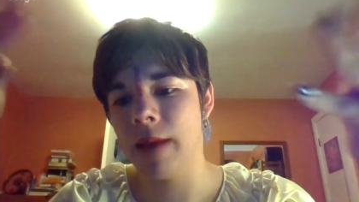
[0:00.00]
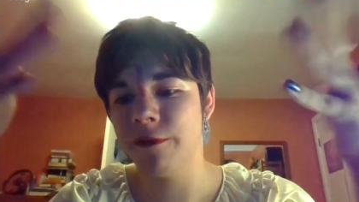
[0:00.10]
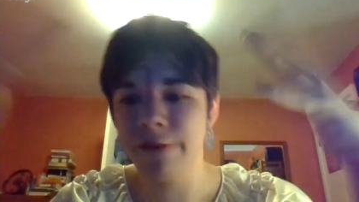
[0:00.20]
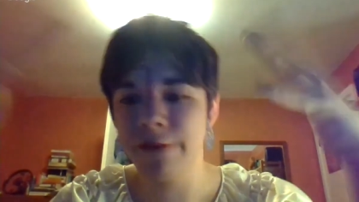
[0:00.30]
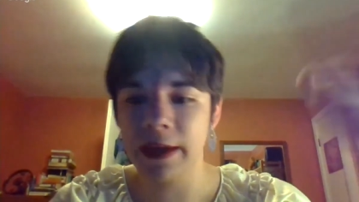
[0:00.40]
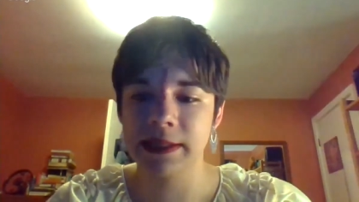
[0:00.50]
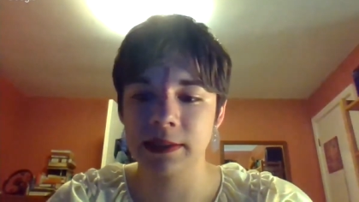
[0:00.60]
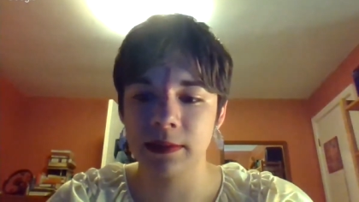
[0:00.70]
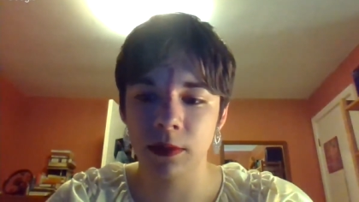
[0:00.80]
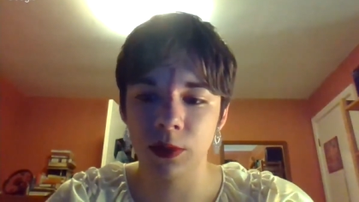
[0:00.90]

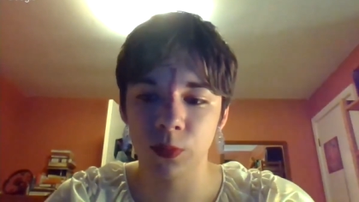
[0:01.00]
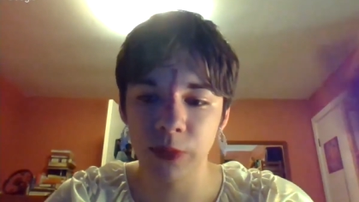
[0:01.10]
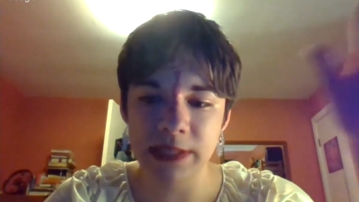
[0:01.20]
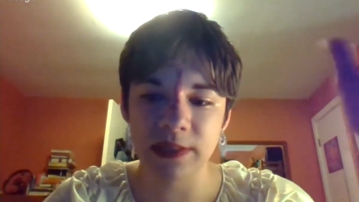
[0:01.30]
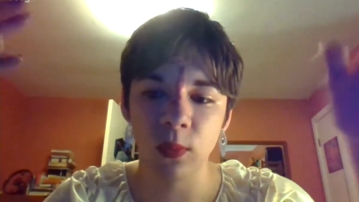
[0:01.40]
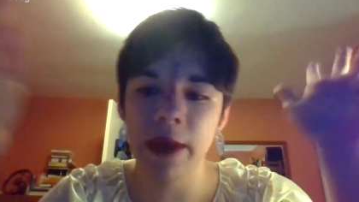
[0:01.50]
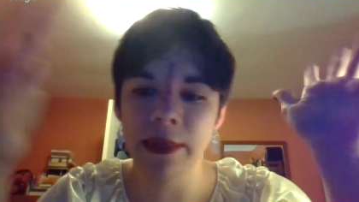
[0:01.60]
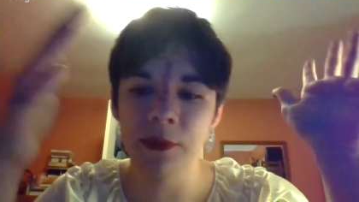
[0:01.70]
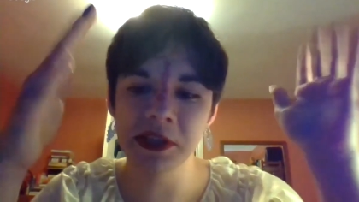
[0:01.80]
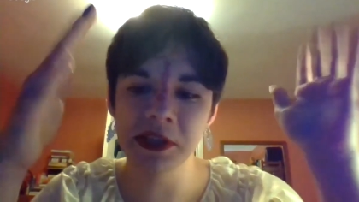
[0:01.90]
fixed the reason why they
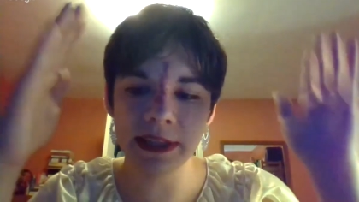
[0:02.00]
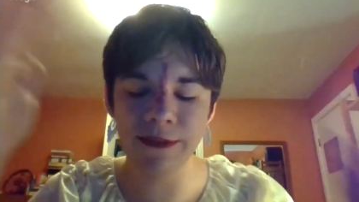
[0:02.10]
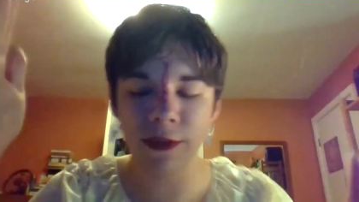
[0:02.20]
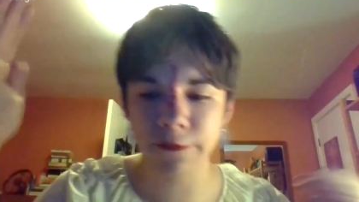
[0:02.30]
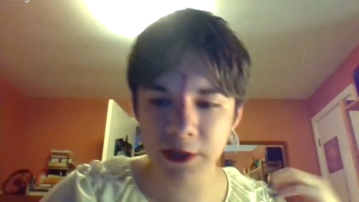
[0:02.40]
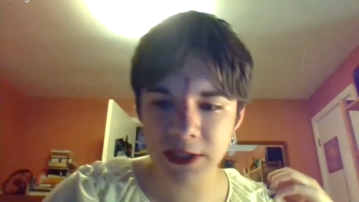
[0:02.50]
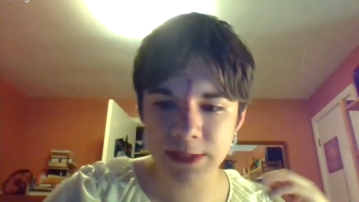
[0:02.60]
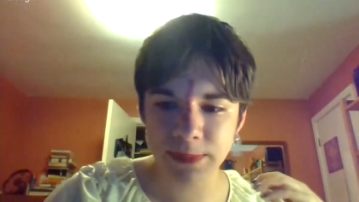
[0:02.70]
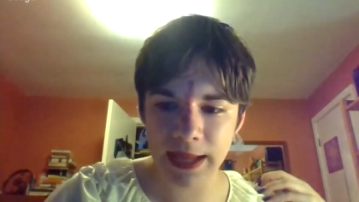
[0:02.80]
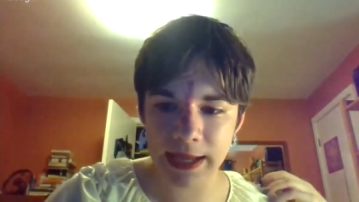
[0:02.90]
wanted to leave in the first
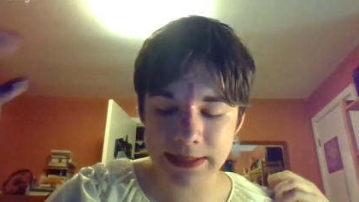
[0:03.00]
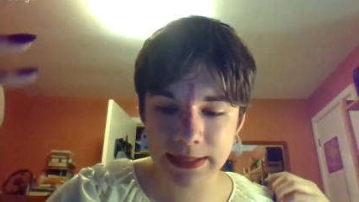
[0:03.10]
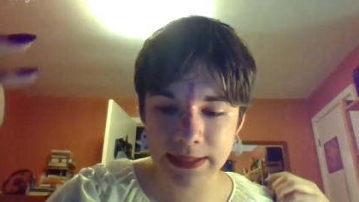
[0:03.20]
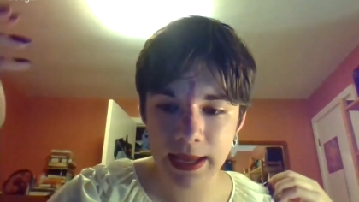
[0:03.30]
place,